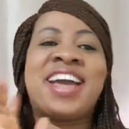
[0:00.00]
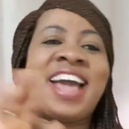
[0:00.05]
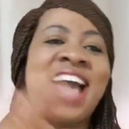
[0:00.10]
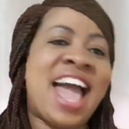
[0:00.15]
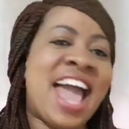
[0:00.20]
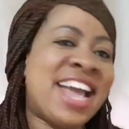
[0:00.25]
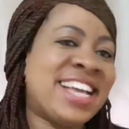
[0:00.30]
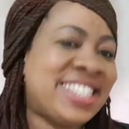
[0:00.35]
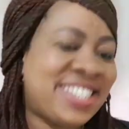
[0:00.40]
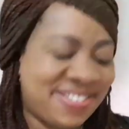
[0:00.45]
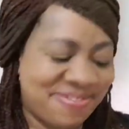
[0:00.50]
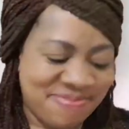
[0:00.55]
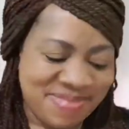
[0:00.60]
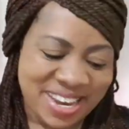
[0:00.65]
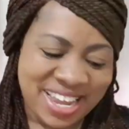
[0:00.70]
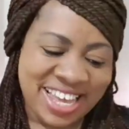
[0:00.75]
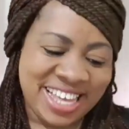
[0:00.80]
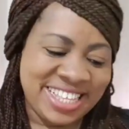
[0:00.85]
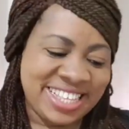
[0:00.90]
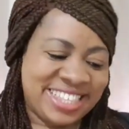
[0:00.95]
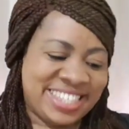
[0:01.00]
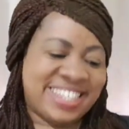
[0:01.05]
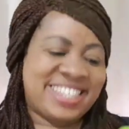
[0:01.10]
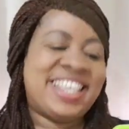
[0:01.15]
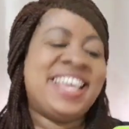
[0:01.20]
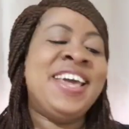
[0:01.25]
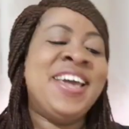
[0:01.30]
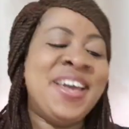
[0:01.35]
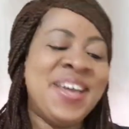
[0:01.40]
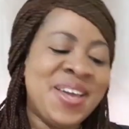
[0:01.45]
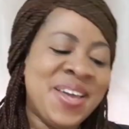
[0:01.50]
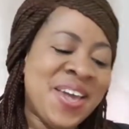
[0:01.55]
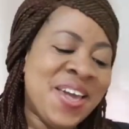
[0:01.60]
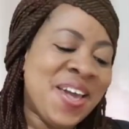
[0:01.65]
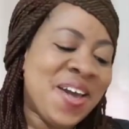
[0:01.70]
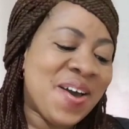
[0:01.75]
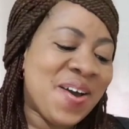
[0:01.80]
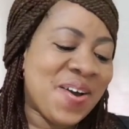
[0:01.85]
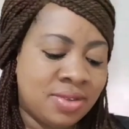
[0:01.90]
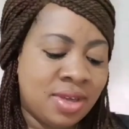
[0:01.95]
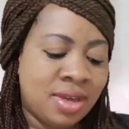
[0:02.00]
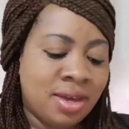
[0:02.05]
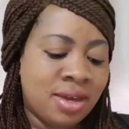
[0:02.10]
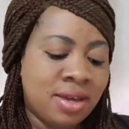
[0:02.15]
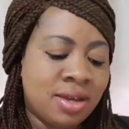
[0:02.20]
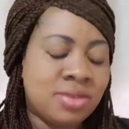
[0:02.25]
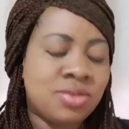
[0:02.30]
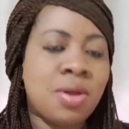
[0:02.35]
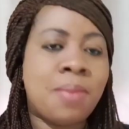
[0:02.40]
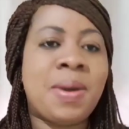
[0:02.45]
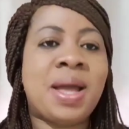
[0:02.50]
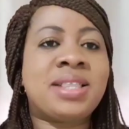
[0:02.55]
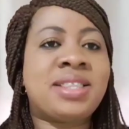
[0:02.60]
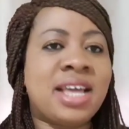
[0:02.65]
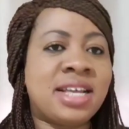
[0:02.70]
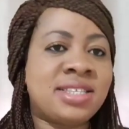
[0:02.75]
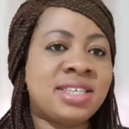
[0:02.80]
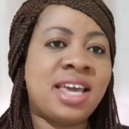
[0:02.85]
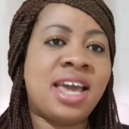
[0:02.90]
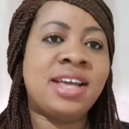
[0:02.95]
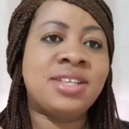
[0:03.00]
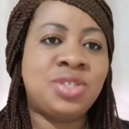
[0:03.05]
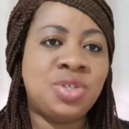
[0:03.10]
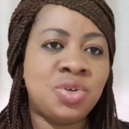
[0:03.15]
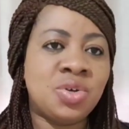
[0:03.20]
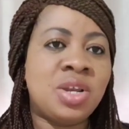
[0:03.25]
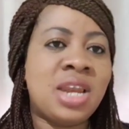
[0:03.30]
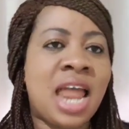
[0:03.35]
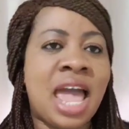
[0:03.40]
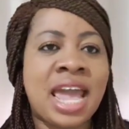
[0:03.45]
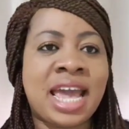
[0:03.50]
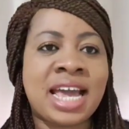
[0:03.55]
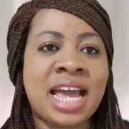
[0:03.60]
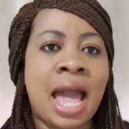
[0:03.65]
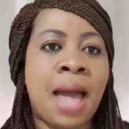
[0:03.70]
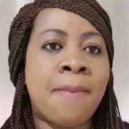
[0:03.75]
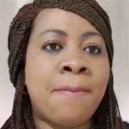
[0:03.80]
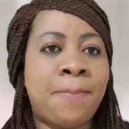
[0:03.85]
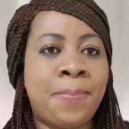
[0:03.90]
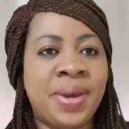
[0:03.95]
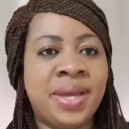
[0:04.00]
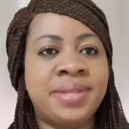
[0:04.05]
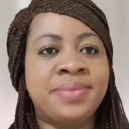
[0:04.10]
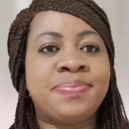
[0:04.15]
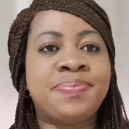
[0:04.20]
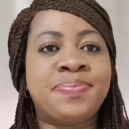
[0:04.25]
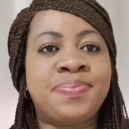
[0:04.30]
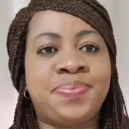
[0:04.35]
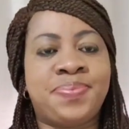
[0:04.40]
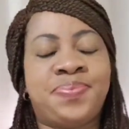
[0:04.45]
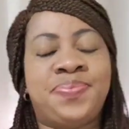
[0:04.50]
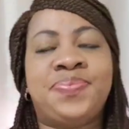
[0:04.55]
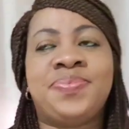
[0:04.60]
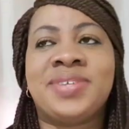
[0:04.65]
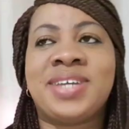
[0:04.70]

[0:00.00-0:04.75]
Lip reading: Oh, guys, please. Number 38, do you like camping?